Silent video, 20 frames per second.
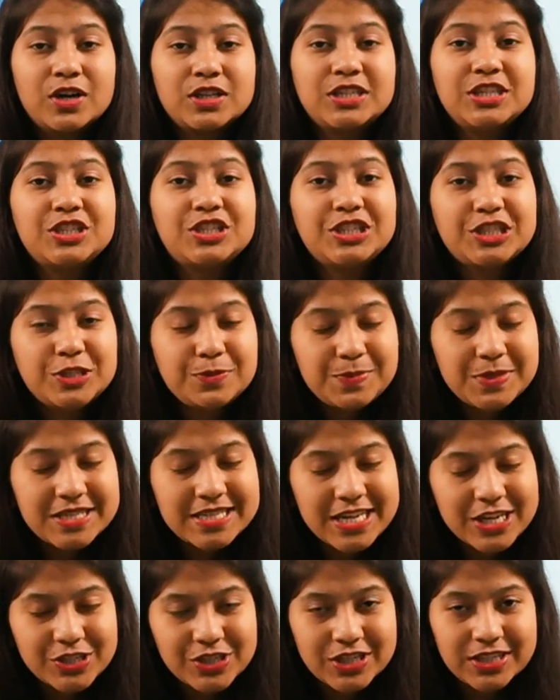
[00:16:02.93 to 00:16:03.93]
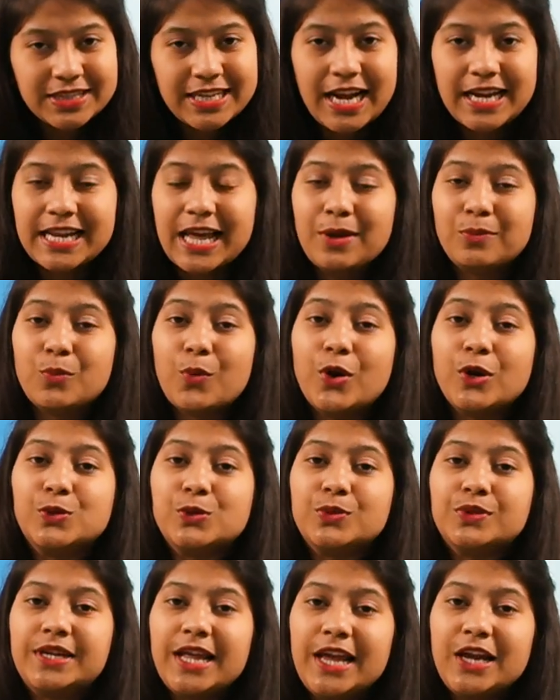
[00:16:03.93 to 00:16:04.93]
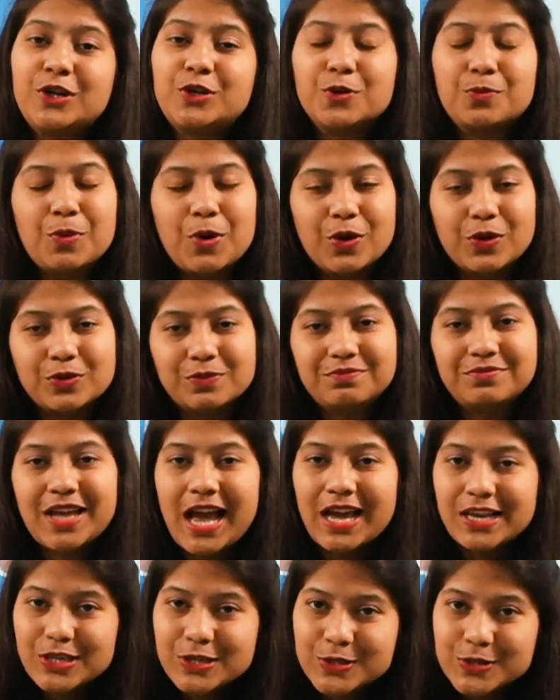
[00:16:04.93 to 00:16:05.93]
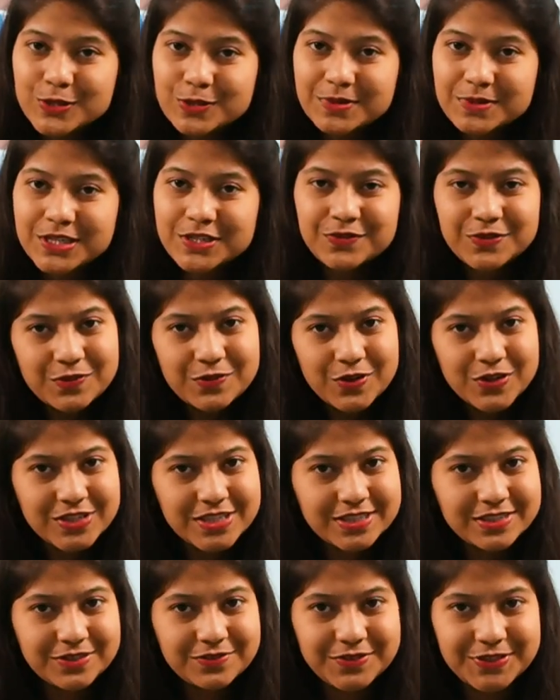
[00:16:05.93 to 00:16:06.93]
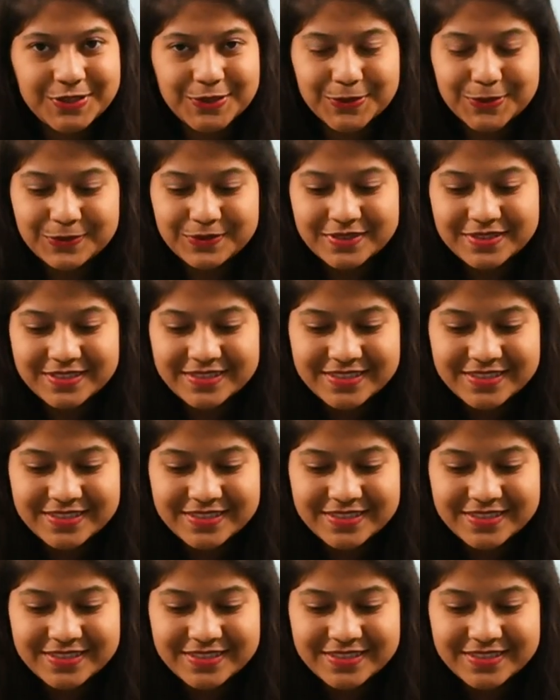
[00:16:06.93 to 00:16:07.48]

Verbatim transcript: for the GDP session that I'm going to take tomorrow. Thank you so much for watching the video.